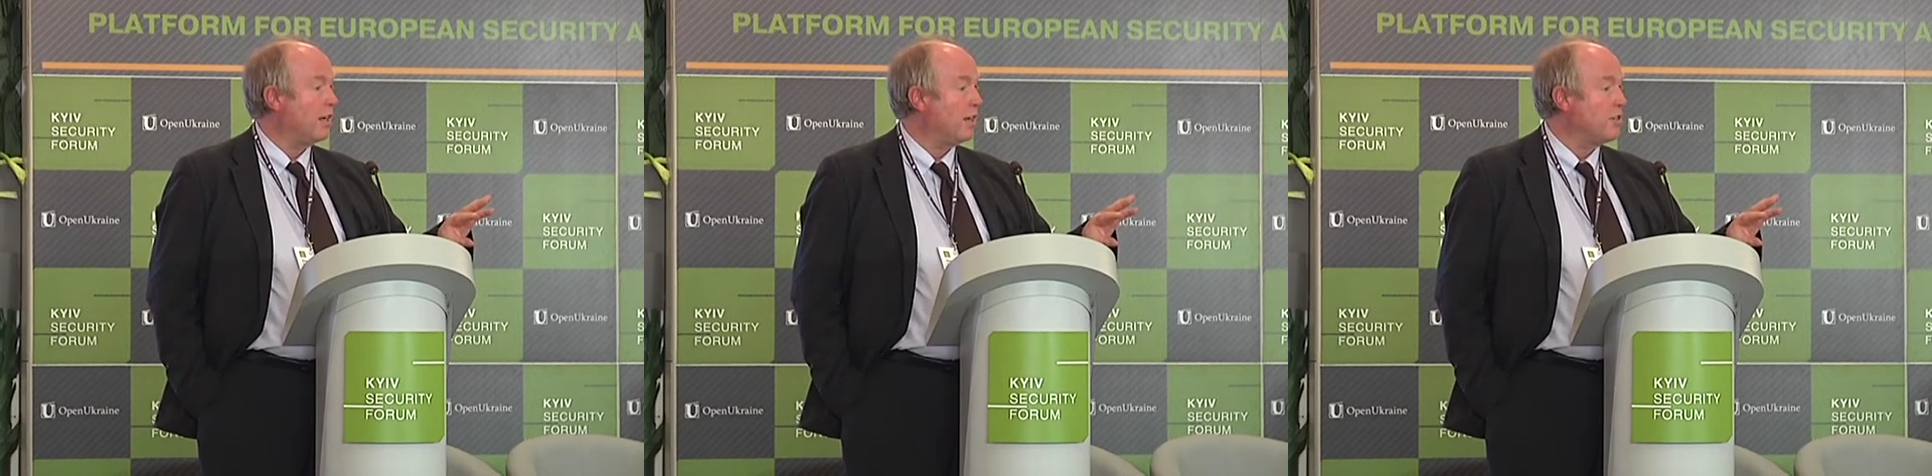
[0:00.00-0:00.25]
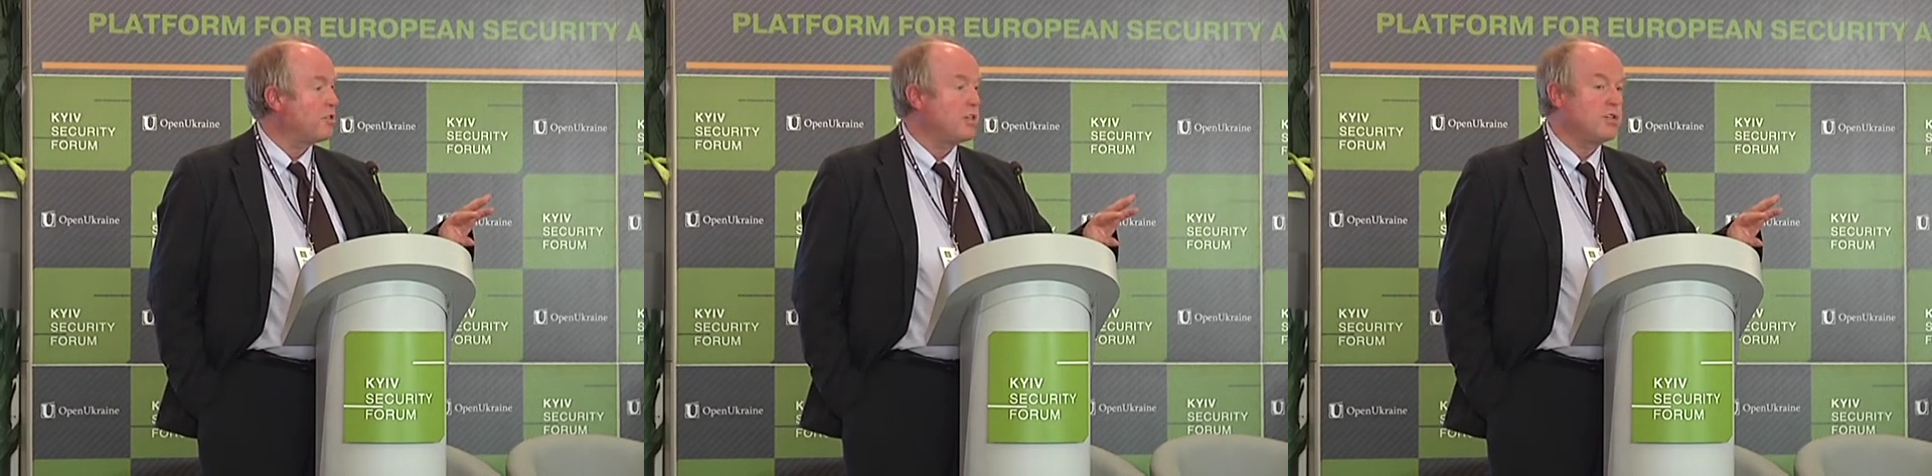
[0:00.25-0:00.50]

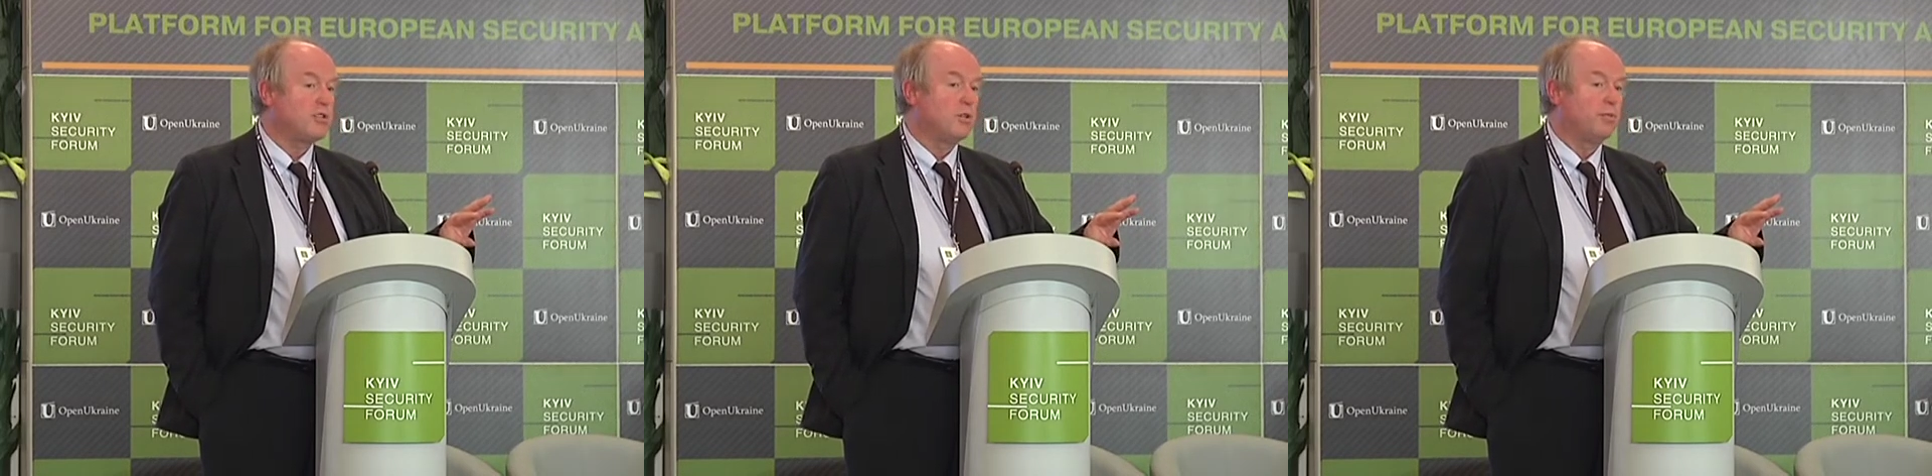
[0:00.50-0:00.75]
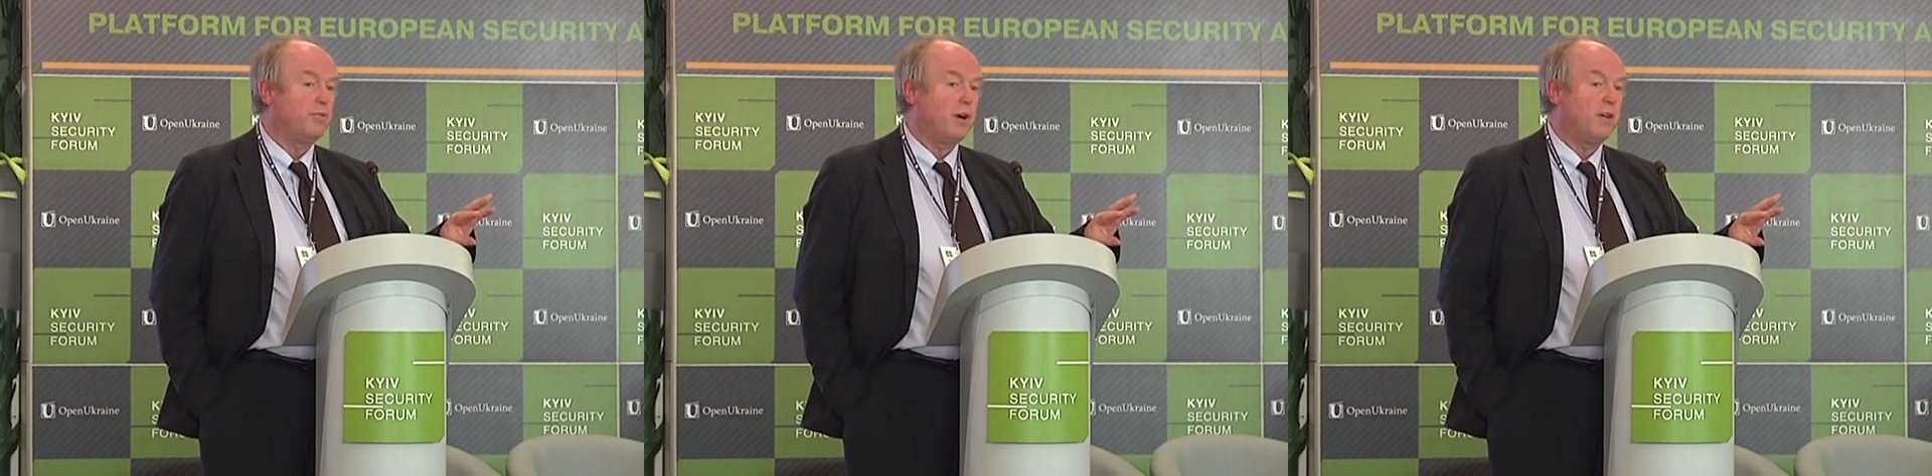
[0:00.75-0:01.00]
countries,
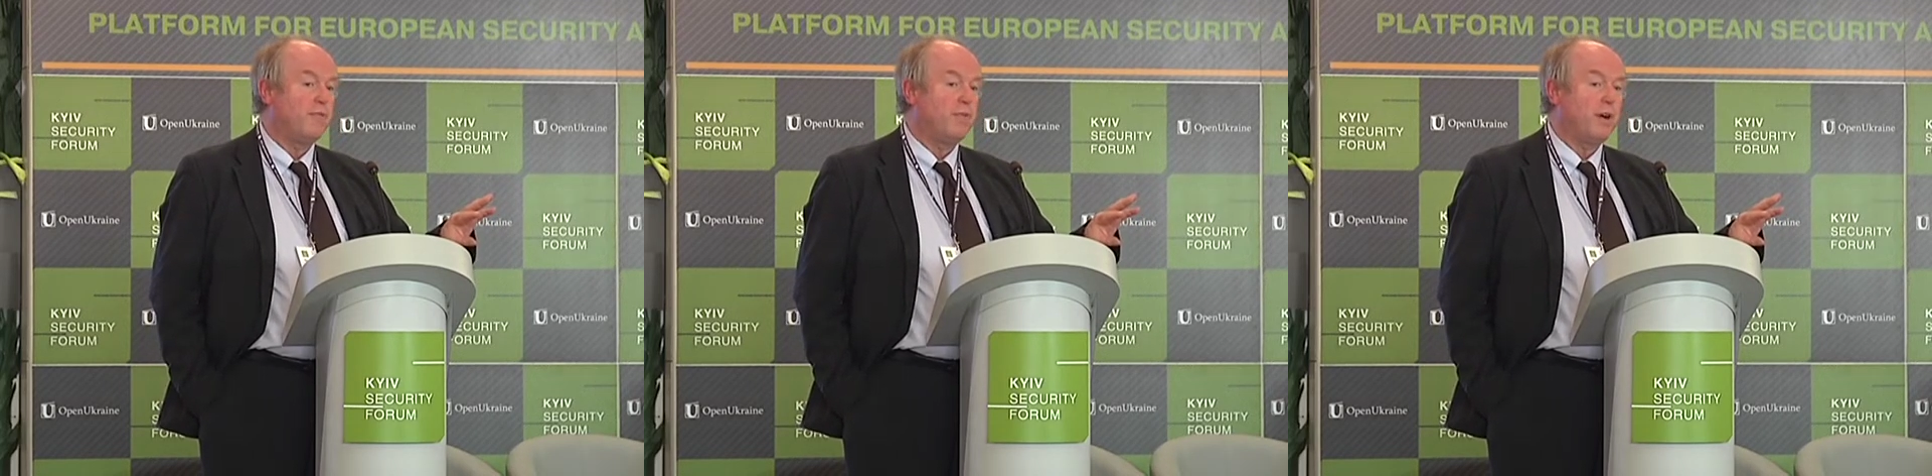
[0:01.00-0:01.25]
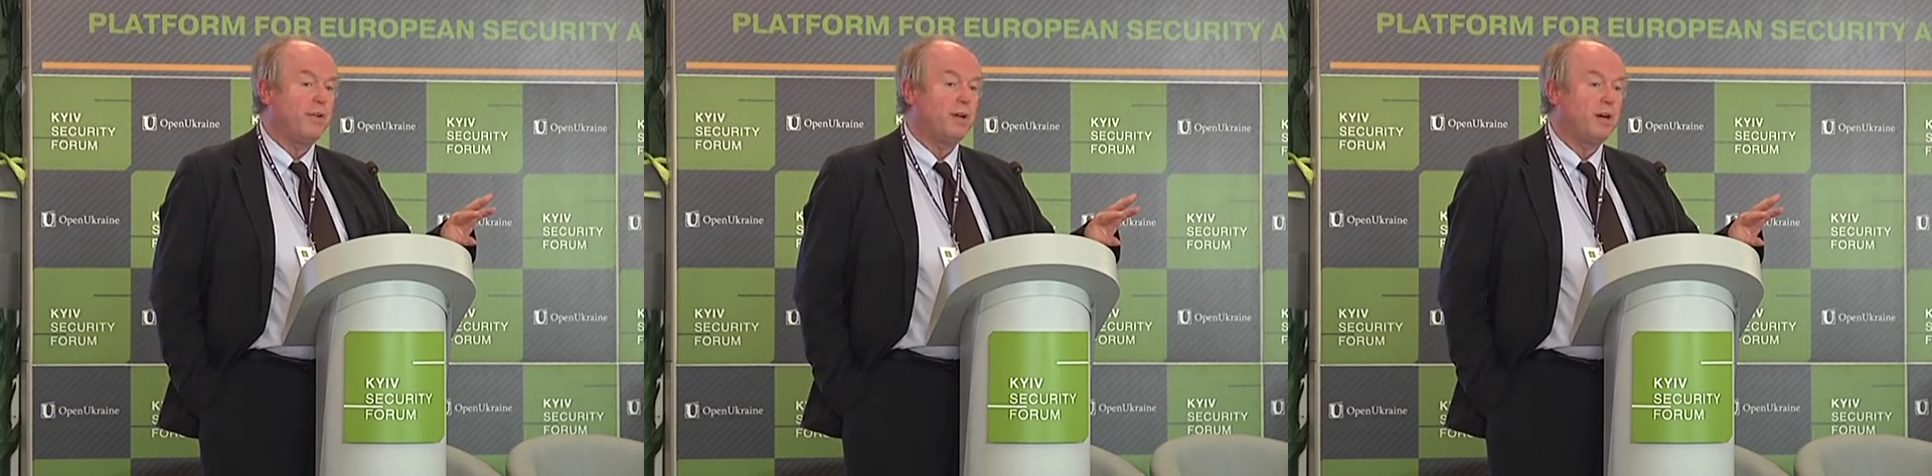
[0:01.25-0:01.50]
you'll find
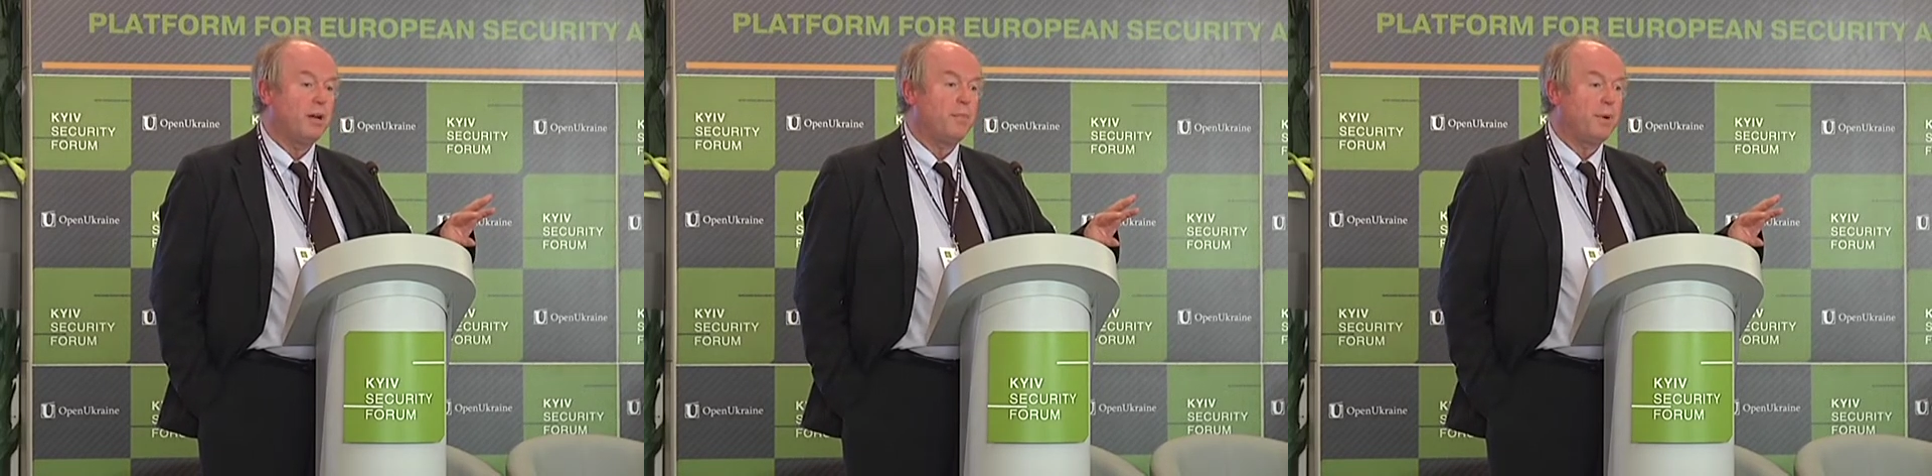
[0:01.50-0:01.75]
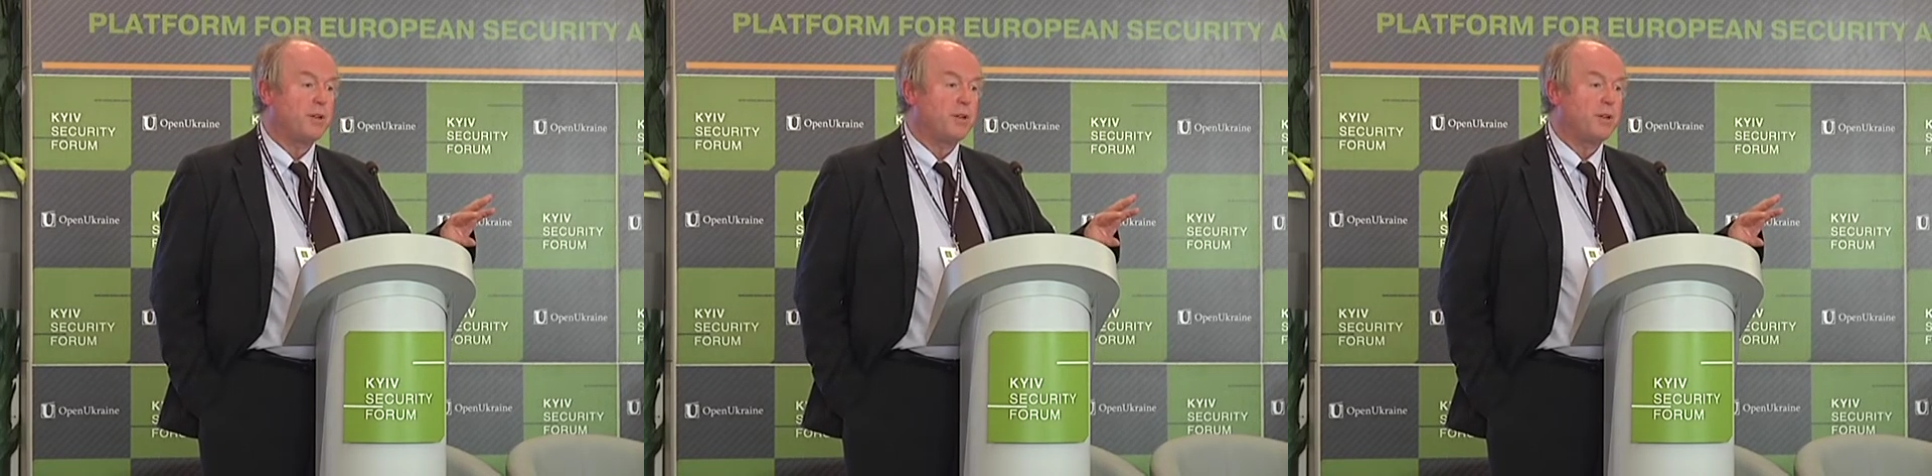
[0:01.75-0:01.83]
very high